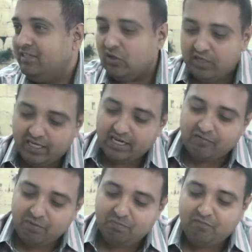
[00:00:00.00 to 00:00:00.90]
So
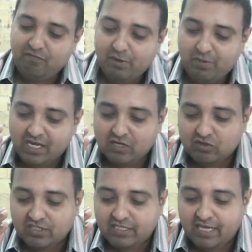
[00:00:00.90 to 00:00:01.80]
here we begin
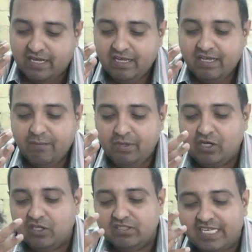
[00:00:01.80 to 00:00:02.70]
to see that
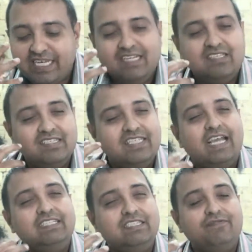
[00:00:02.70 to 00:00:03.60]
because he didn't
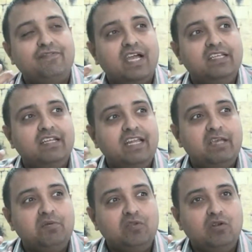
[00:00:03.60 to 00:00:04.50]
sanctify the
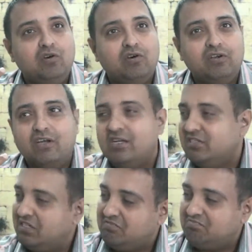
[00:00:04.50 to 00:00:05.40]
name of the Lord,
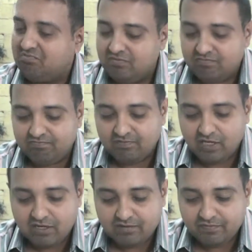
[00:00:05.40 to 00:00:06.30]
God said,
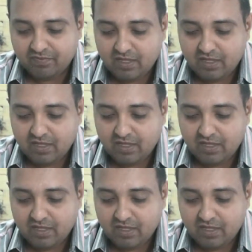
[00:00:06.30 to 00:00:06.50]
you know.